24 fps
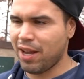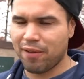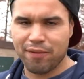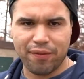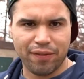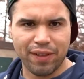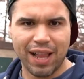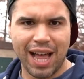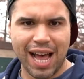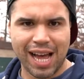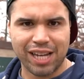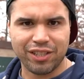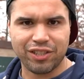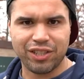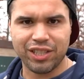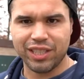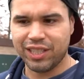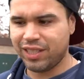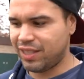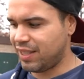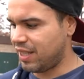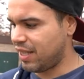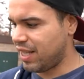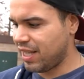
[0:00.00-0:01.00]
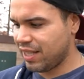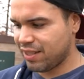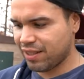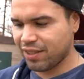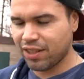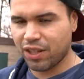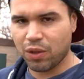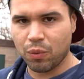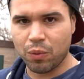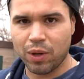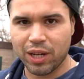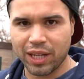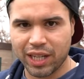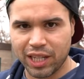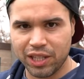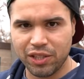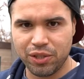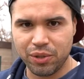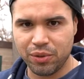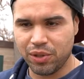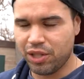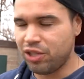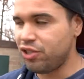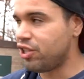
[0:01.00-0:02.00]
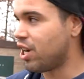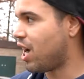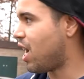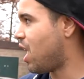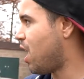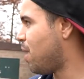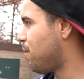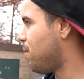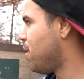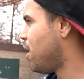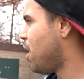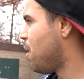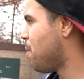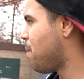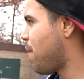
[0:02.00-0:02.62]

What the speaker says: flashes. This little one can do the job.